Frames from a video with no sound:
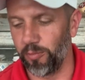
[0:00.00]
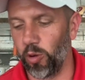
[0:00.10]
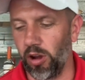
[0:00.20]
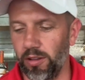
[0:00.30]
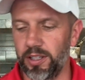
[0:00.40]

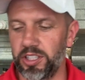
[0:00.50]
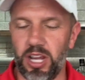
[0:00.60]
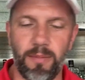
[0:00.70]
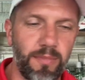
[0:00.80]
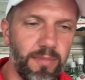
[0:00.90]
Well,
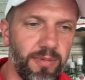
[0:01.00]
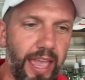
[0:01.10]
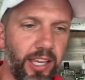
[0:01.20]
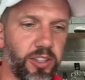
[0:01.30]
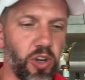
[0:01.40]
Jim,
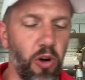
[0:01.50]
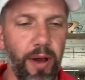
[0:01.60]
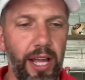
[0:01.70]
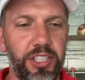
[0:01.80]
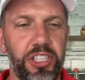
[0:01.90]
thank you so
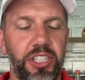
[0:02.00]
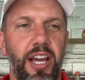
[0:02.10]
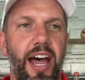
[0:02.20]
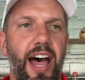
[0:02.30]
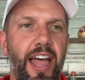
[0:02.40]
much.
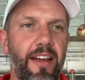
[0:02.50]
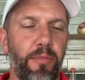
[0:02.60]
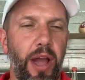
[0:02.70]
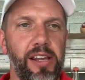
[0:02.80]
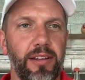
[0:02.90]

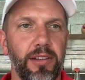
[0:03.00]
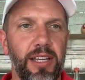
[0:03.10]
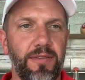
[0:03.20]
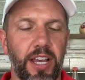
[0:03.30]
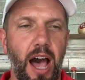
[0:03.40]
Everybody leave
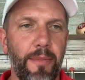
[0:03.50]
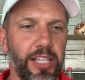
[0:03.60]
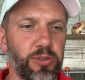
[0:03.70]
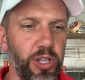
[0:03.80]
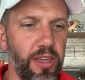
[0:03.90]
in the comments
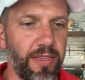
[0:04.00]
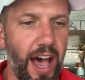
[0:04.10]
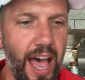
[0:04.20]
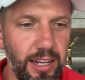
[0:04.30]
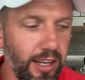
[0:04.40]
what you
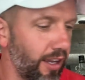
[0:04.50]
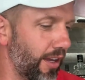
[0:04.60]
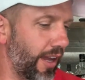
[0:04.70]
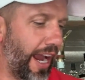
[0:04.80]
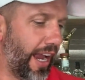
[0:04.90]
thought.
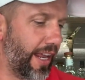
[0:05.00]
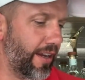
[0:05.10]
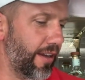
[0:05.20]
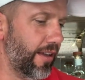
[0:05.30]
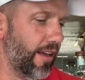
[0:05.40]
And
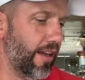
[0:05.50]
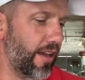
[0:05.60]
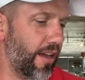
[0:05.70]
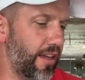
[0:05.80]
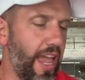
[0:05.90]

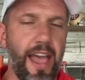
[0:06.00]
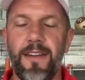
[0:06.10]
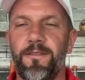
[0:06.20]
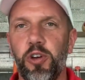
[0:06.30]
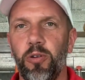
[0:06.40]
yeah,
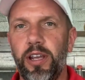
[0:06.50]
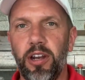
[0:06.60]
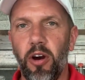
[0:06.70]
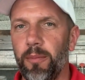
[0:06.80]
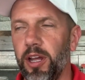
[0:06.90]
if
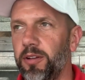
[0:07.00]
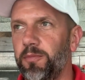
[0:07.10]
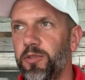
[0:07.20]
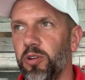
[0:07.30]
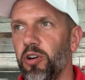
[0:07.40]
I'm going to
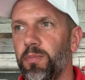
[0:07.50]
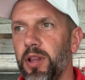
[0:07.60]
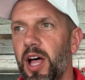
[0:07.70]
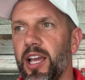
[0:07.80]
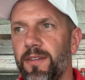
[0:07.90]
do a little
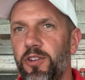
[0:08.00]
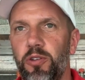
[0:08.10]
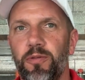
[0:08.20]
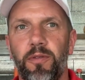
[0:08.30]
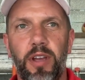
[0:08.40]
plug. If
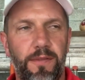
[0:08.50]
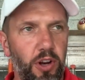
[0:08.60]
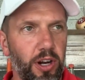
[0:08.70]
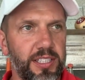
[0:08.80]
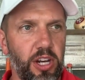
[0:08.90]
you're a
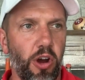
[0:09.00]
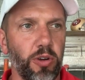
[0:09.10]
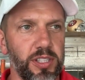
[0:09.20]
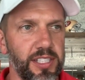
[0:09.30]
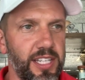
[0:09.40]
casino
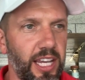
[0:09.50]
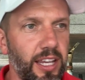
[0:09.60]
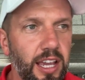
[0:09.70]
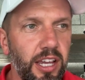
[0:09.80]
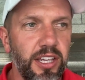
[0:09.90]
host listening,
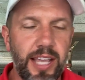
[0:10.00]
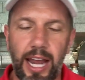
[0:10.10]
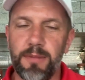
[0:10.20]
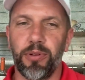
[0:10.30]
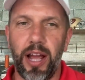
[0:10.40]
you got
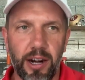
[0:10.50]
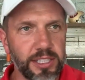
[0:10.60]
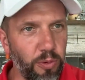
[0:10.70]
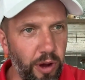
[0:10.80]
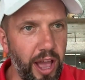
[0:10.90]
any players that want to